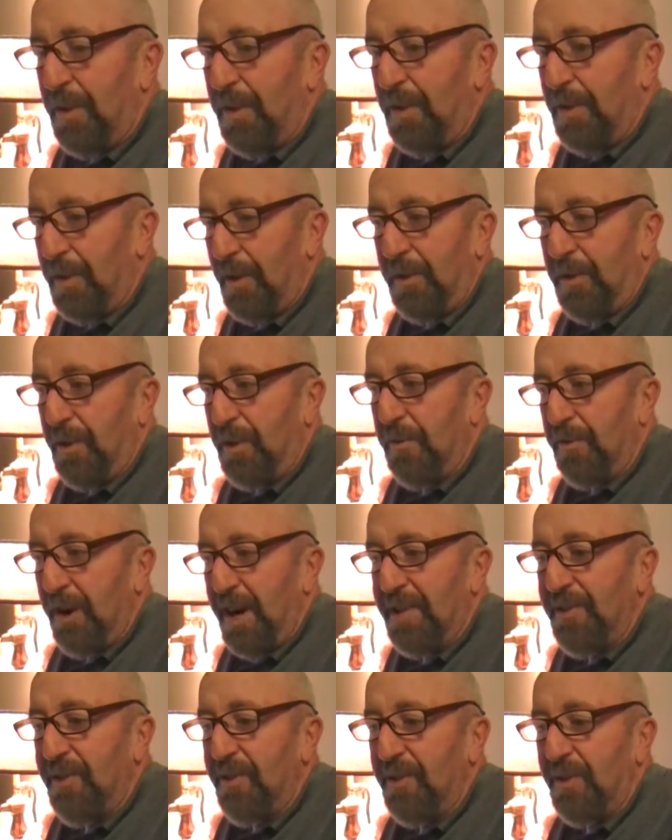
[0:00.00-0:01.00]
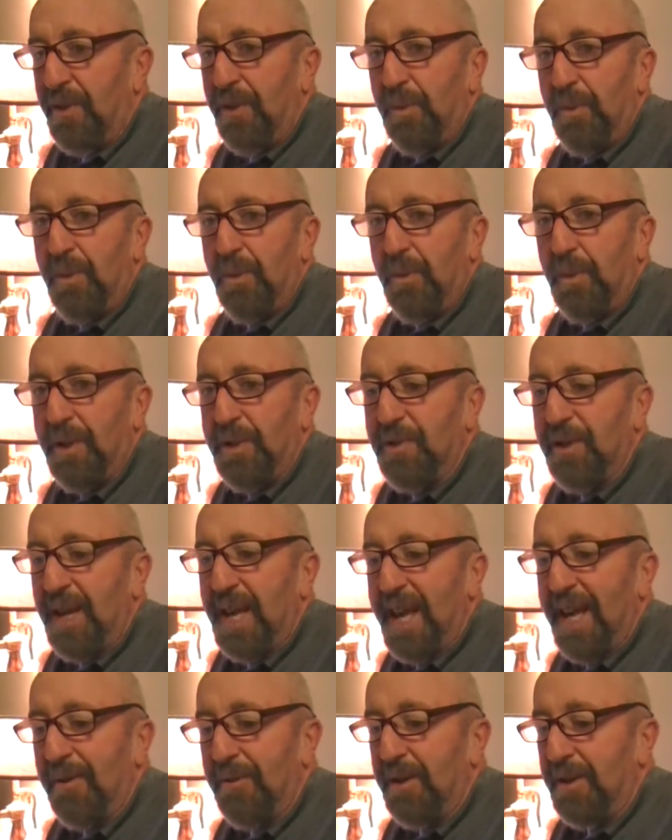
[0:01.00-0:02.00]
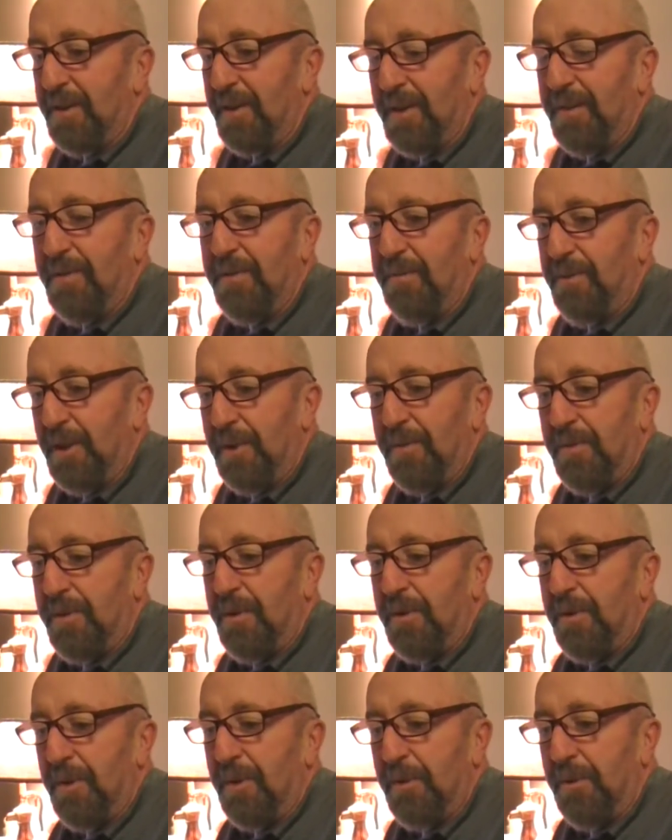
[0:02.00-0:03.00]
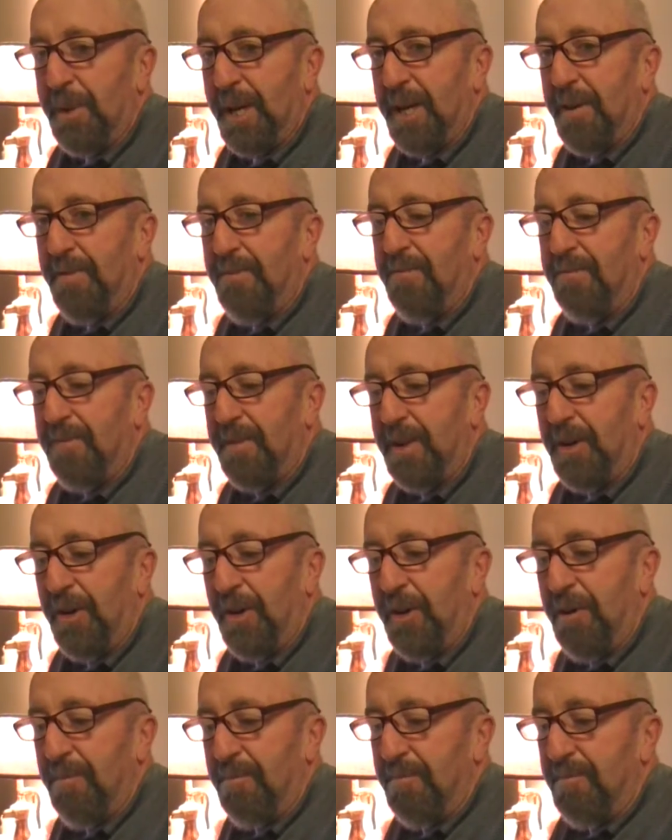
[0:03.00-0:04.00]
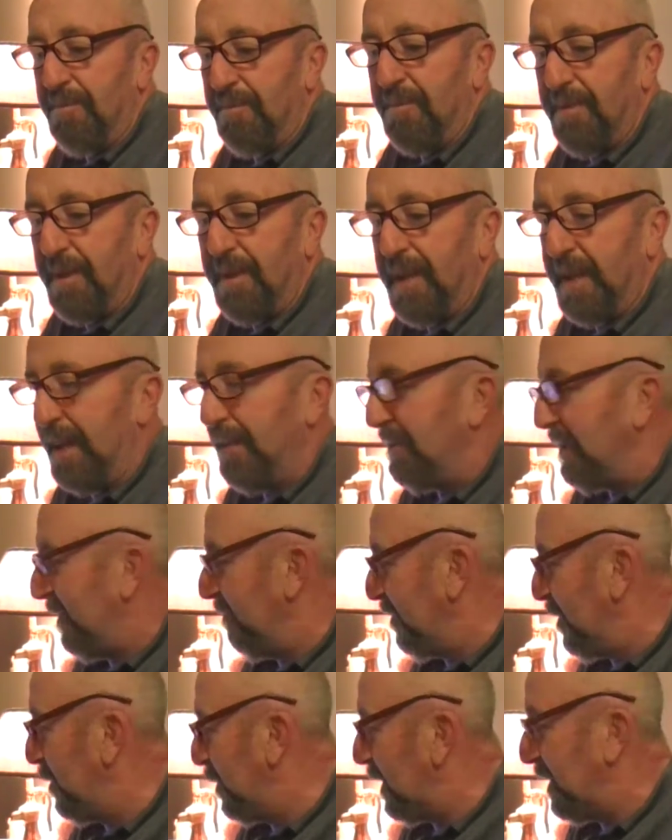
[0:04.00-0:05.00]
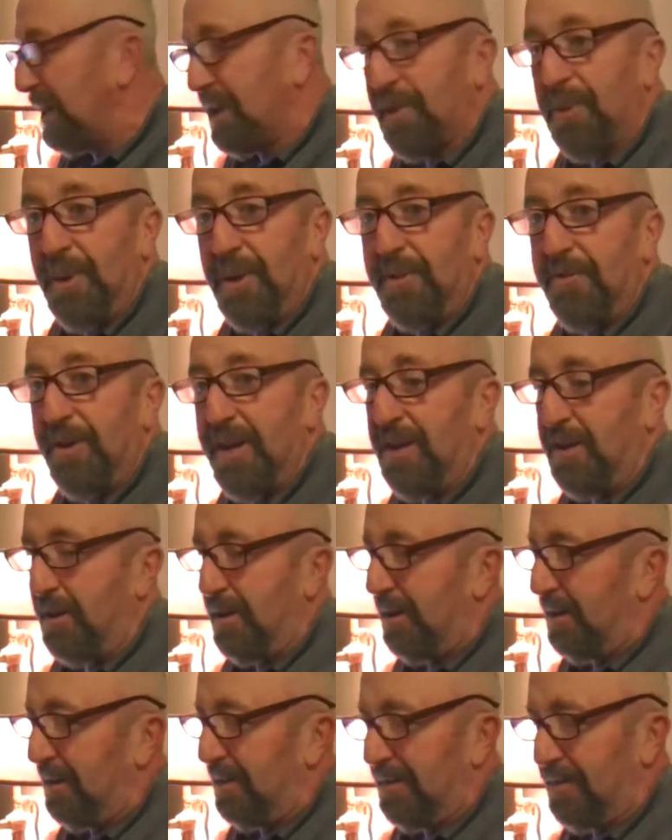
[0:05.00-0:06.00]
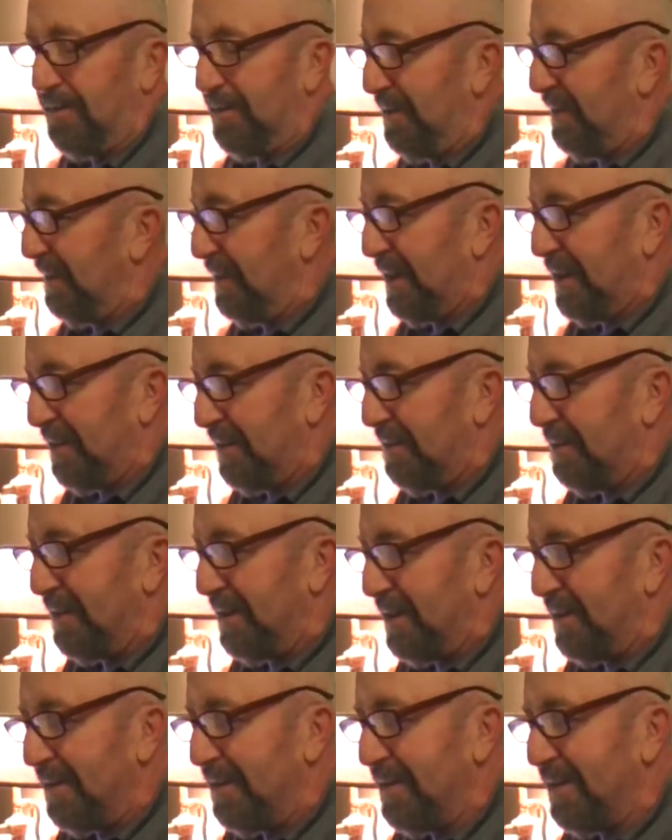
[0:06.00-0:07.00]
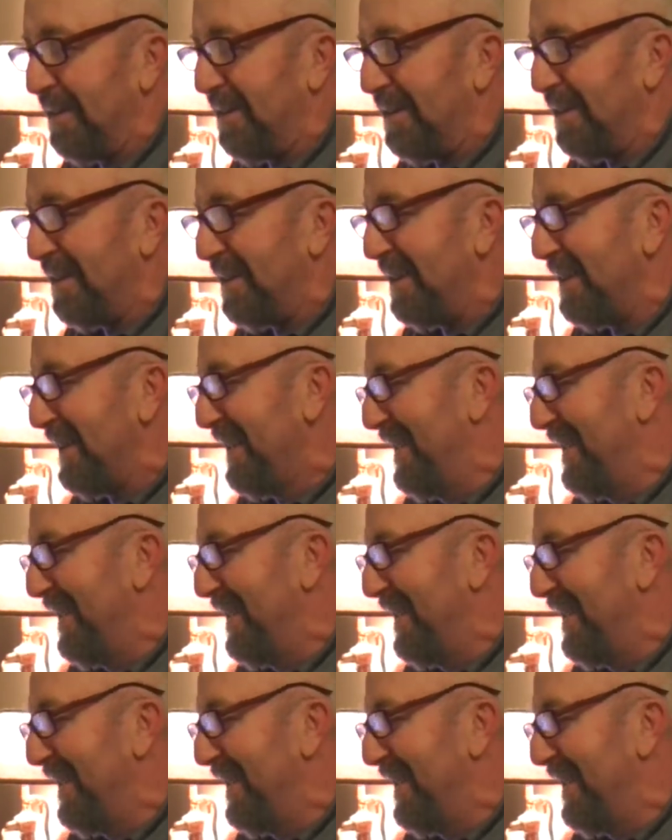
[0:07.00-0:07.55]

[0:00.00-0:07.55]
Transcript: they're friends, the ones that hang around, they're no better than her. If you call this one a friend, oh no. I